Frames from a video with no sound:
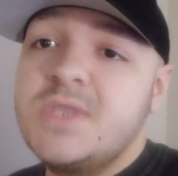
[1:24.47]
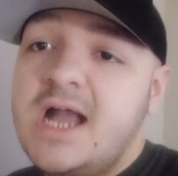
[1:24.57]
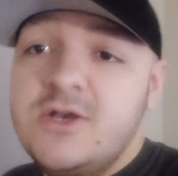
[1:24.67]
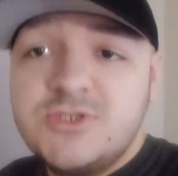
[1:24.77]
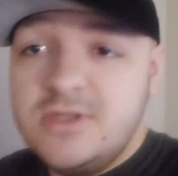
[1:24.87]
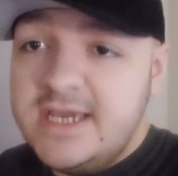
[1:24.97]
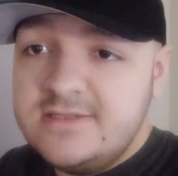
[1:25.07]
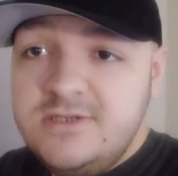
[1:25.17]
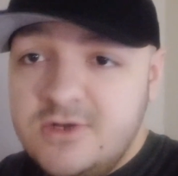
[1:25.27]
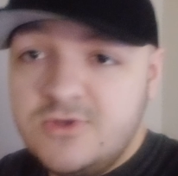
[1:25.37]
I also
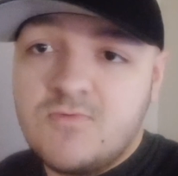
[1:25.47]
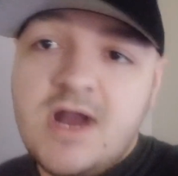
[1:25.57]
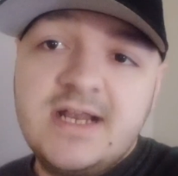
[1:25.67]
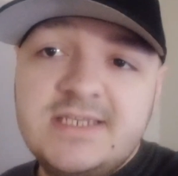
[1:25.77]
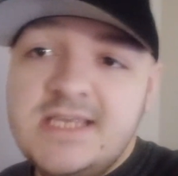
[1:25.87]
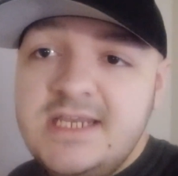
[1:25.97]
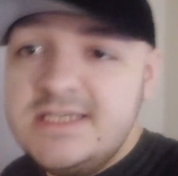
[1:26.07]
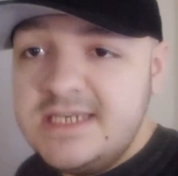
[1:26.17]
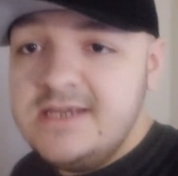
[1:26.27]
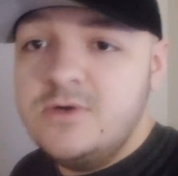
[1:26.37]
like, you know, the Rock City
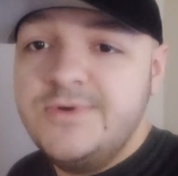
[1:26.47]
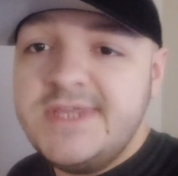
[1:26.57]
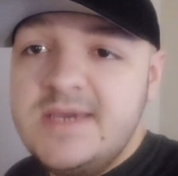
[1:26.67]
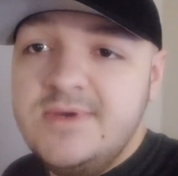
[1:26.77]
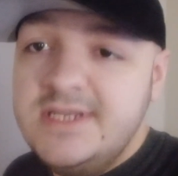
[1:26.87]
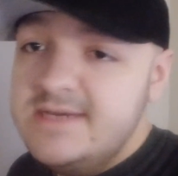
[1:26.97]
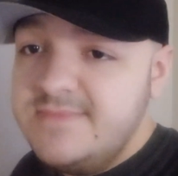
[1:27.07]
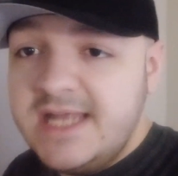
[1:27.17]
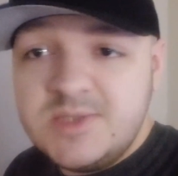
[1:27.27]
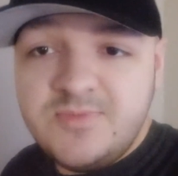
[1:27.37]
single with
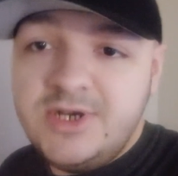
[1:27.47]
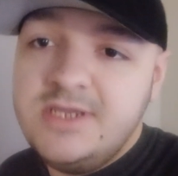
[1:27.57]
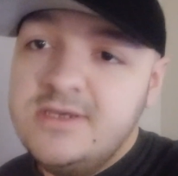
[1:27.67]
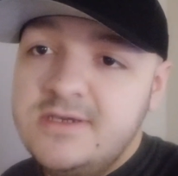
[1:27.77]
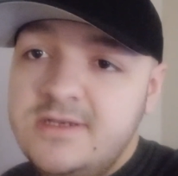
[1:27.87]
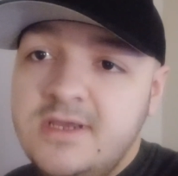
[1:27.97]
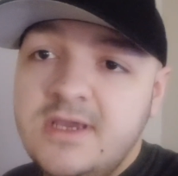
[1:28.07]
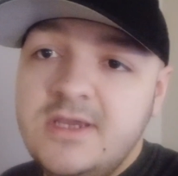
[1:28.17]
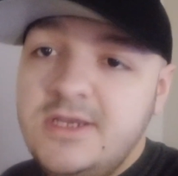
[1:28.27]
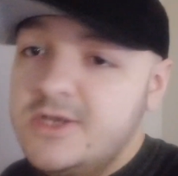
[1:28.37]
Eminem. That's pretty good.
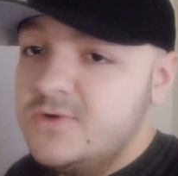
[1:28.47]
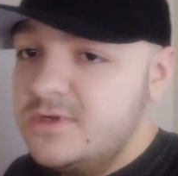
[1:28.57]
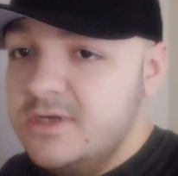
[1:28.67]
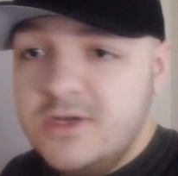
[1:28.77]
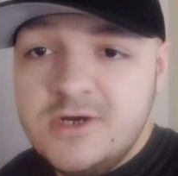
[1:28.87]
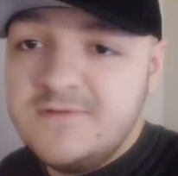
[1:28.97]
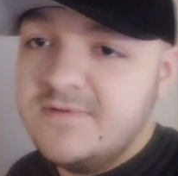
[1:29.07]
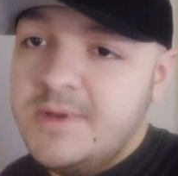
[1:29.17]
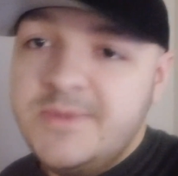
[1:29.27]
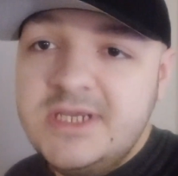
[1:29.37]
You know, good hook
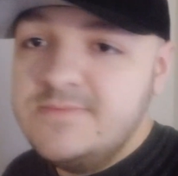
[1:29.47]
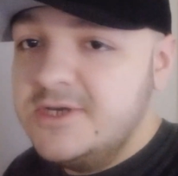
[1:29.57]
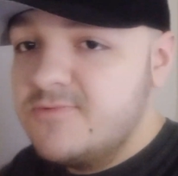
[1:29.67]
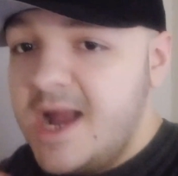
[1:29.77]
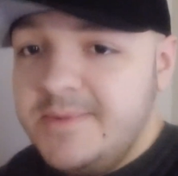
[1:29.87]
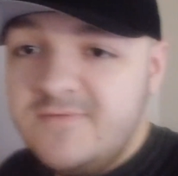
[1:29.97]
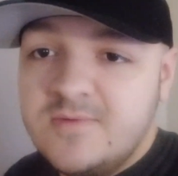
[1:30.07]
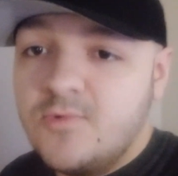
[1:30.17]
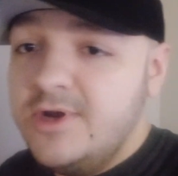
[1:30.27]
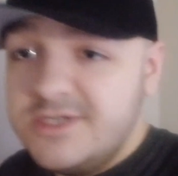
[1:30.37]
from Eminem, good rapping
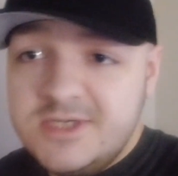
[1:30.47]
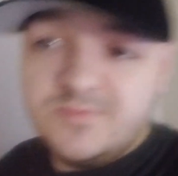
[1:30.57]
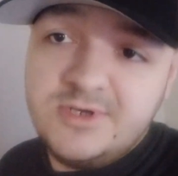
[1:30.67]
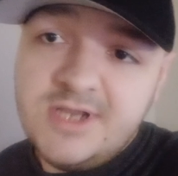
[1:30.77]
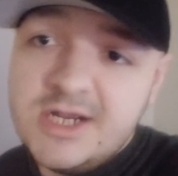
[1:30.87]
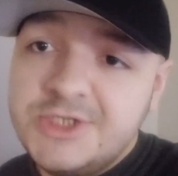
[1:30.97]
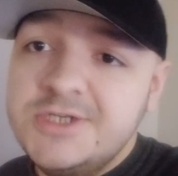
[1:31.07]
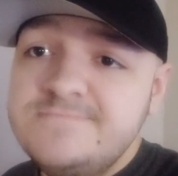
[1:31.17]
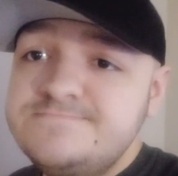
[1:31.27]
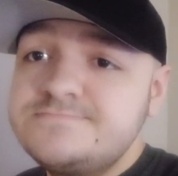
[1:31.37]
from Royce, good
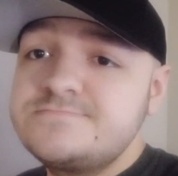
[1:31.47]
production.